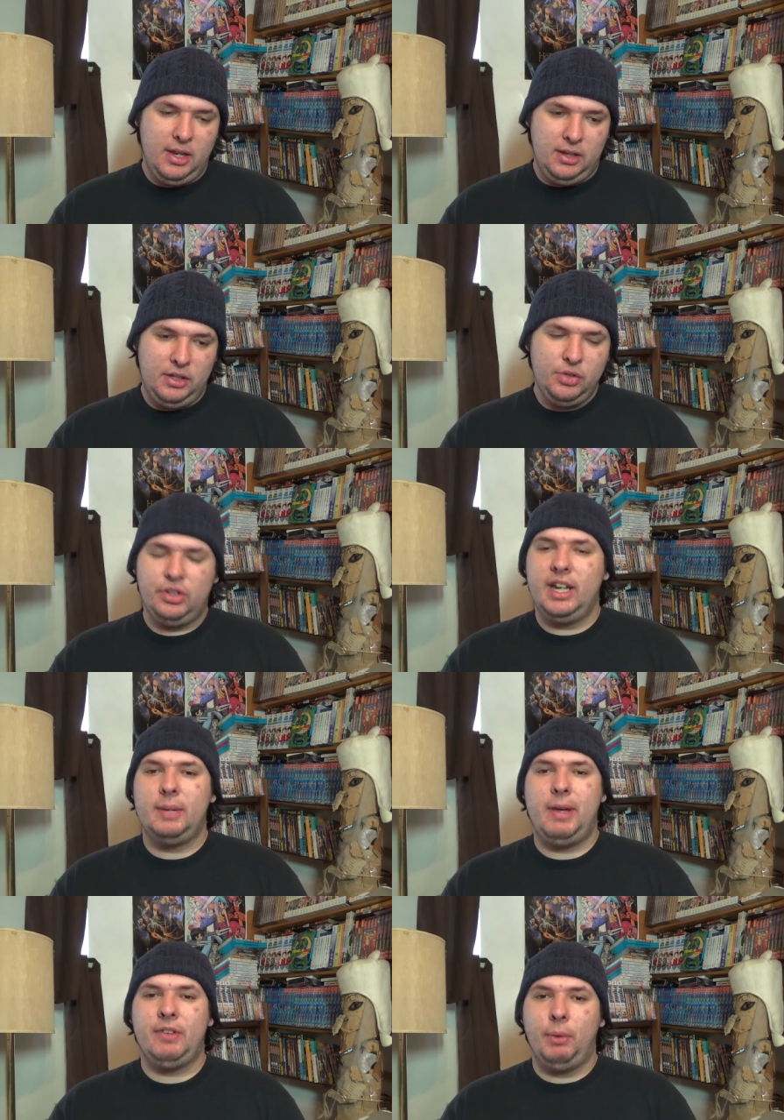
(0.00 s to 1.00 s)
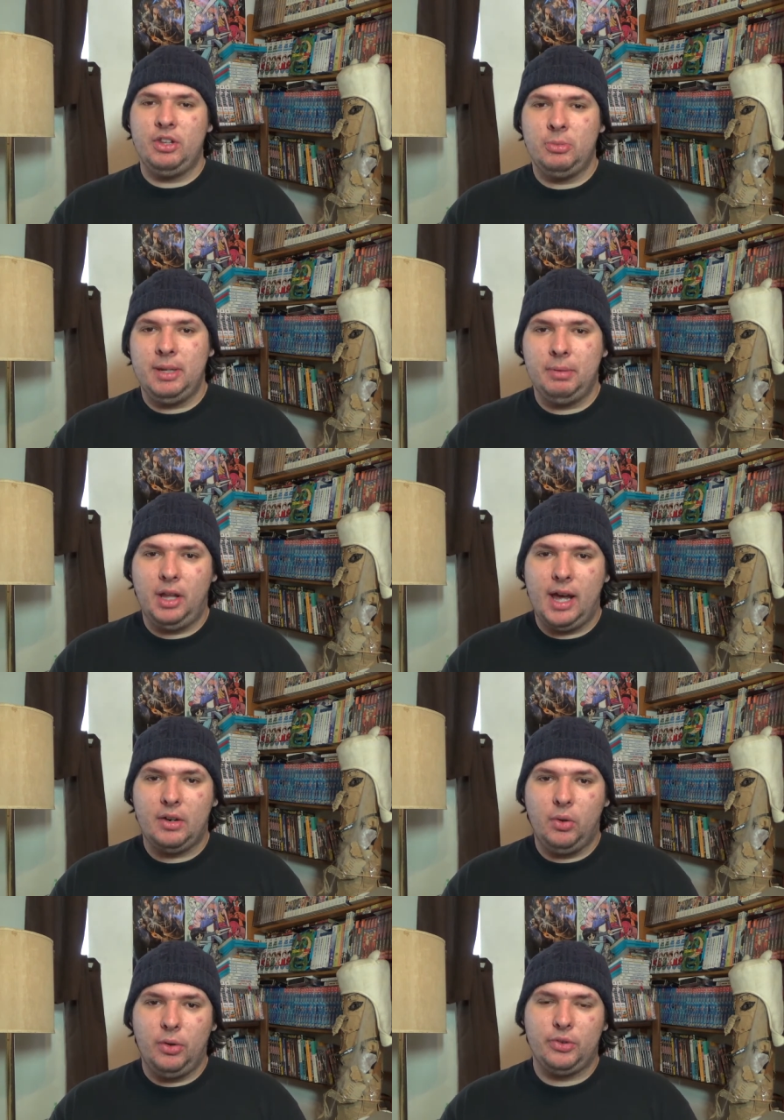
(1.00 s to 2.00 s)
usually end up having way too many plot
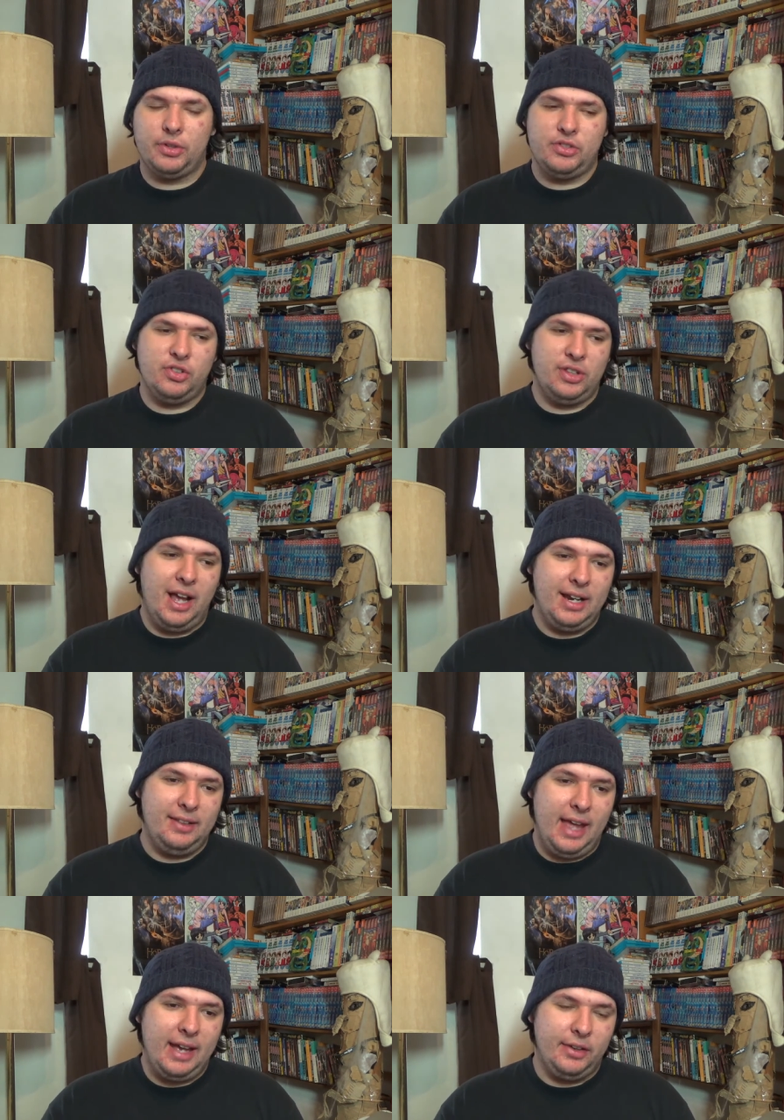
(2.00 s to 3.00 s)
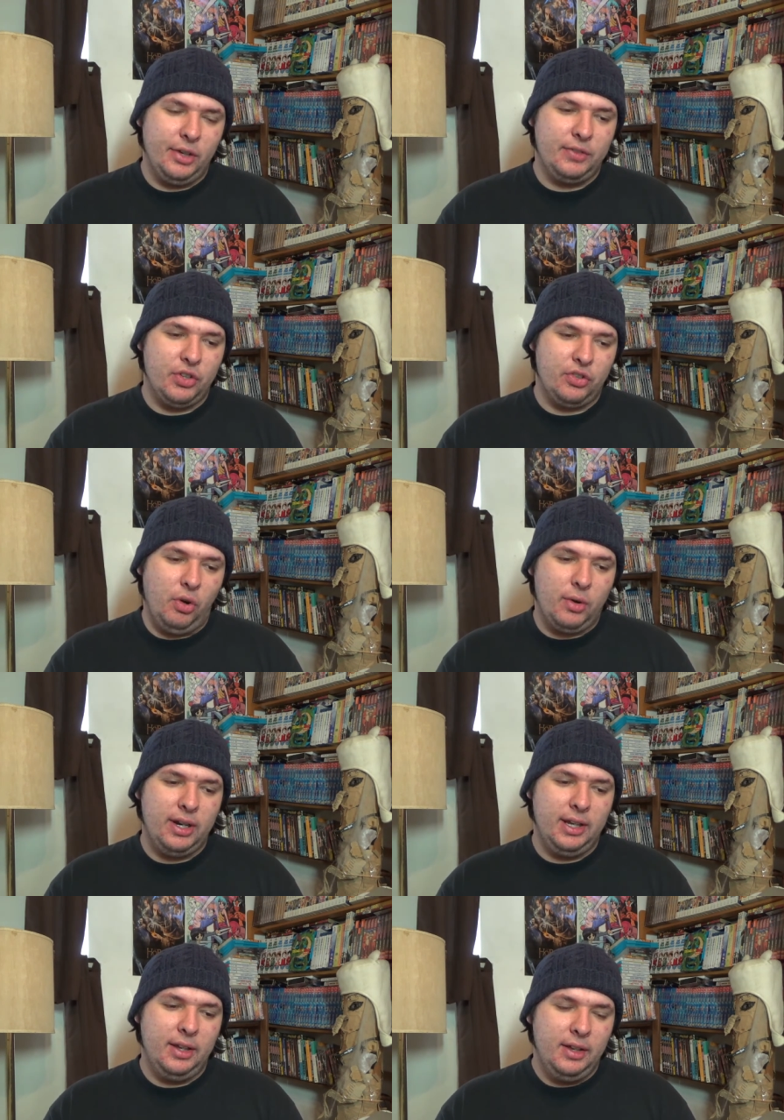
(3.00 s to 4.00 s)
holes, or it's just not that good of a
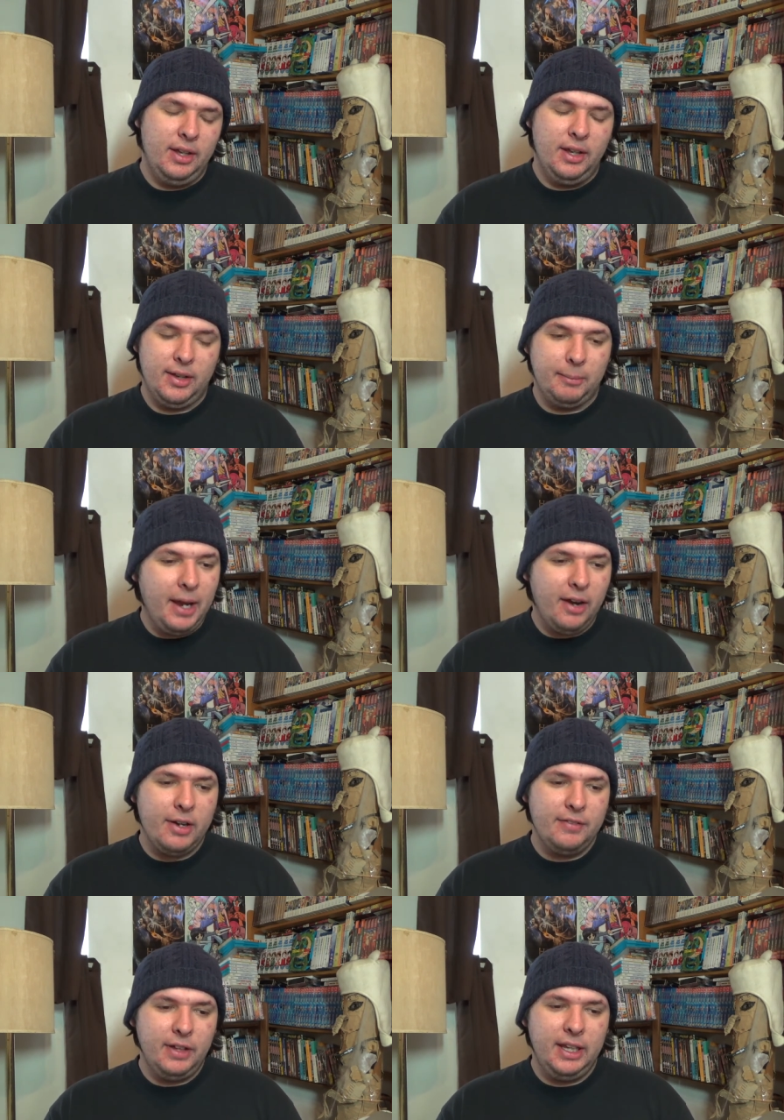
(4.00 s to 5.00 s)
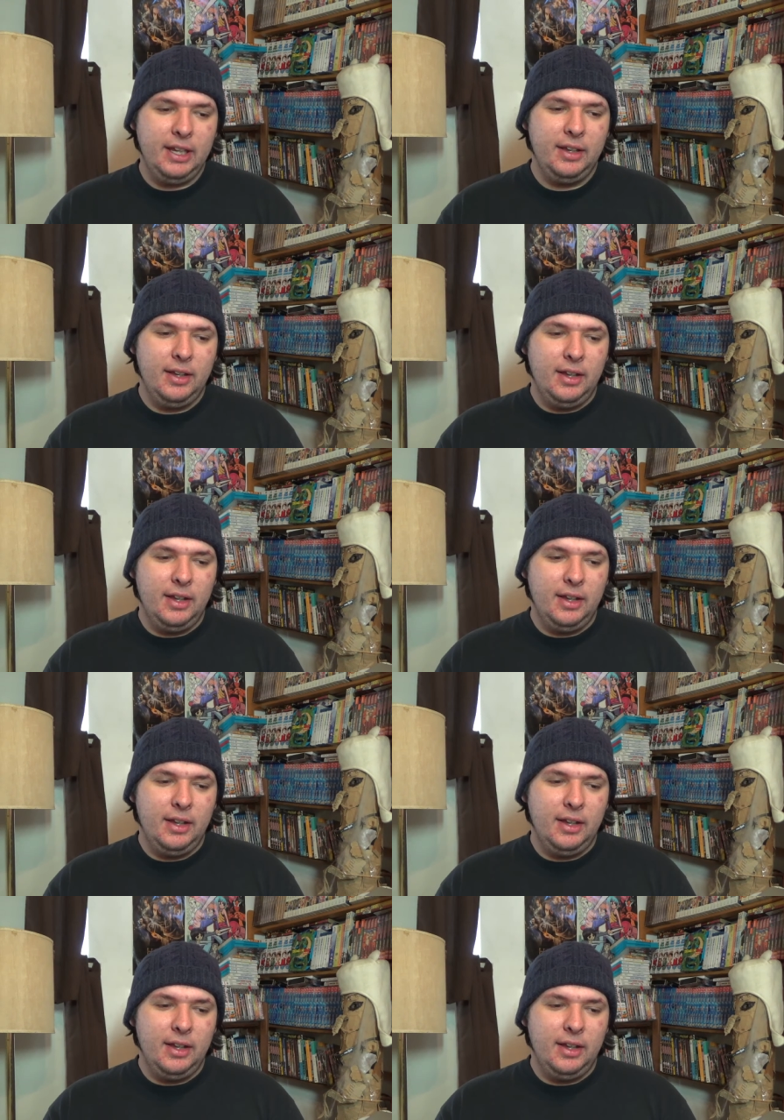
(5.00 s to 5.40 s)
story comparatively.